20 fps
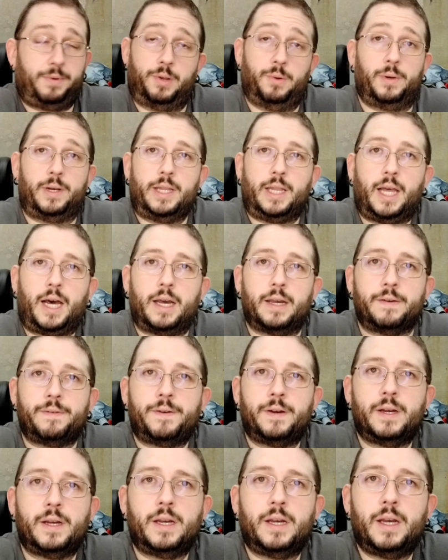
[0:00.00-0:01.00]
doing it
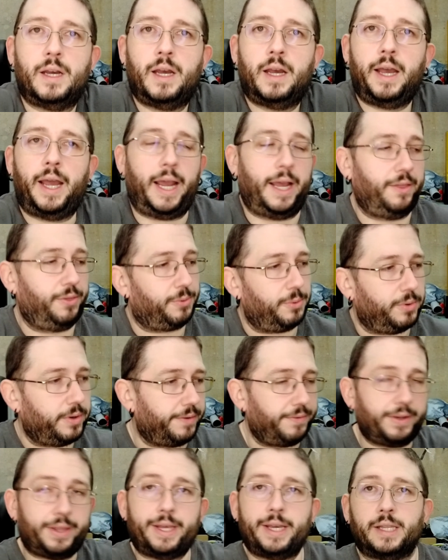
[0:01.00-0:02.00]
live. And
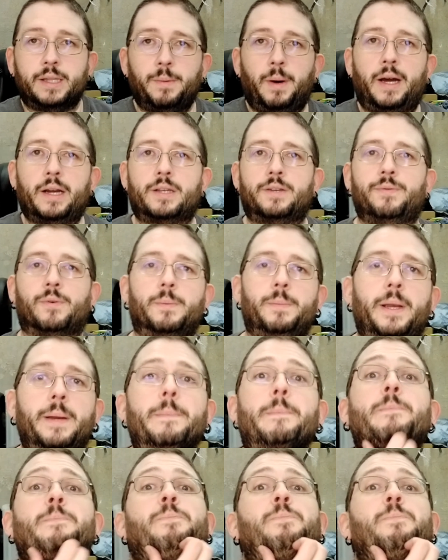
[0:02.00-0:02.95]
threw everything in the box for me.